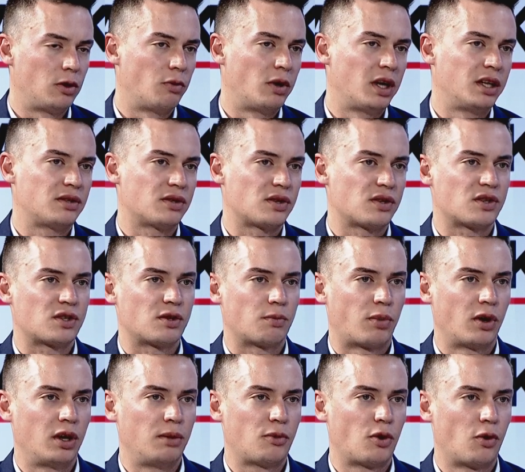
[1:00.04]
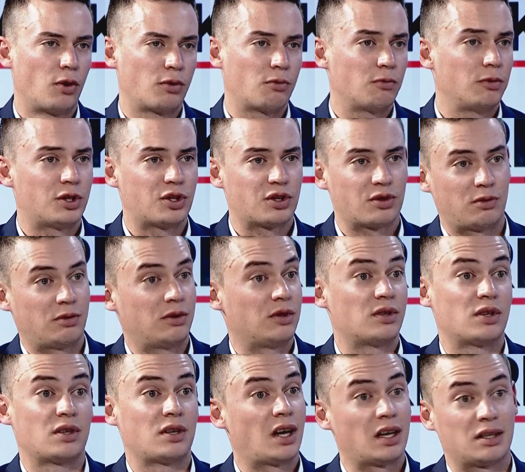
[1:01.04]
way to the Supreme Court, which
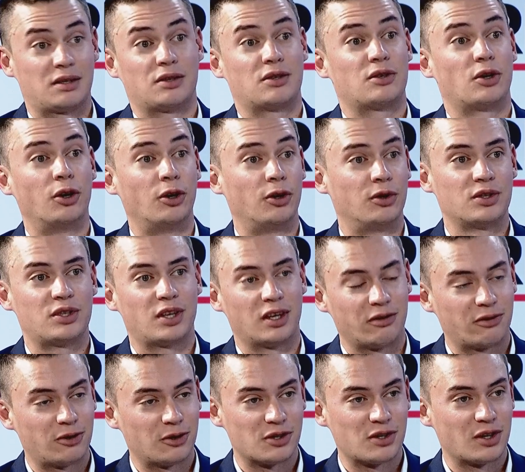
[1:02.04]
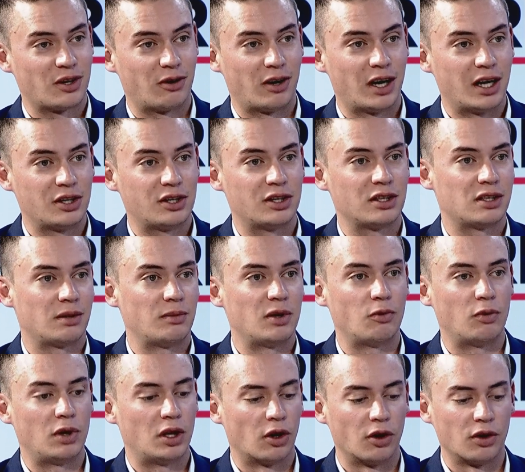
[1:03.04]
has its own set of considerations. I
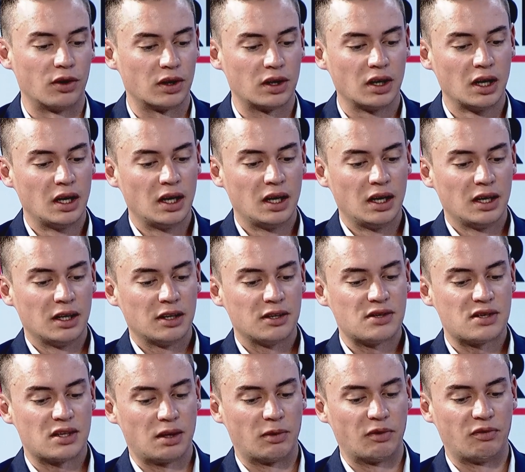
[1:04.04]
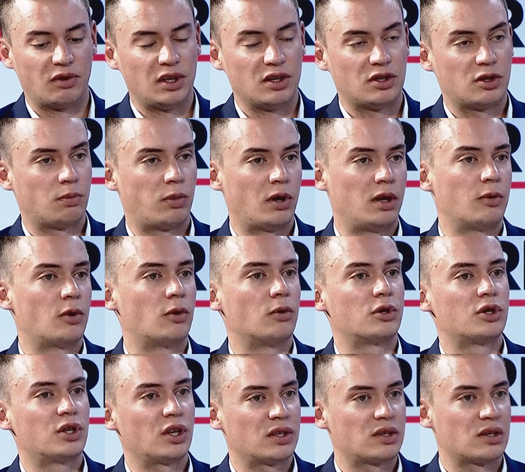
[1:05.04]
mean, we know that some of the Supreme
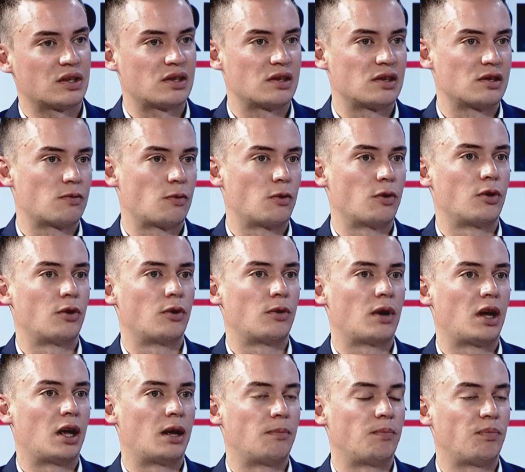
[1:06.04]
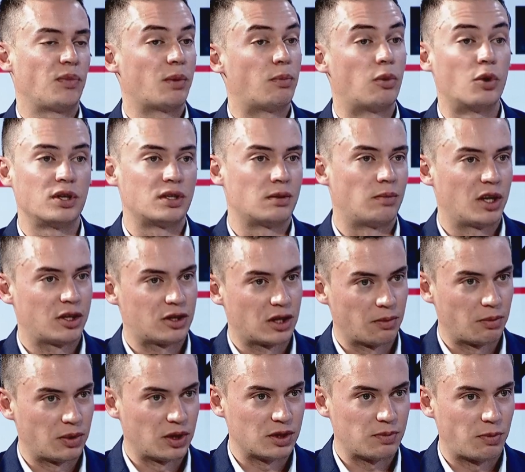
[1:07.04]
Court justices were appointed by
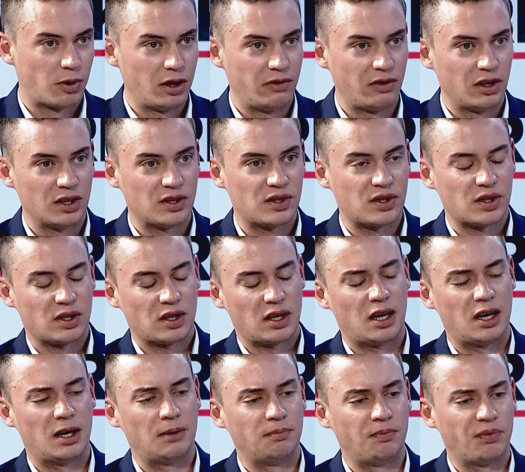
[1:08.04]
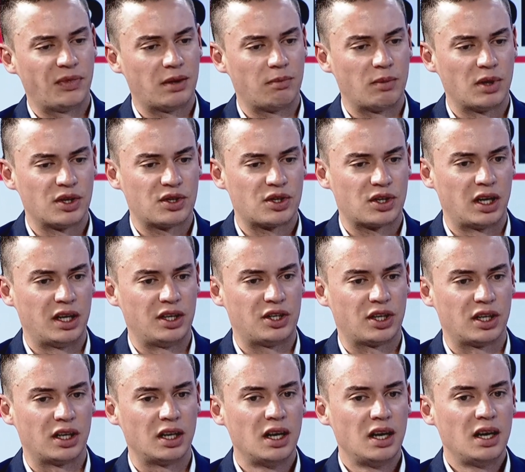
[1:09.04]
Trump in his previous
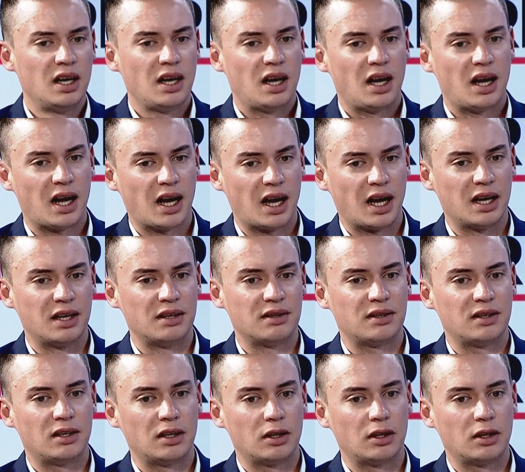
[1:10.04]
administration, and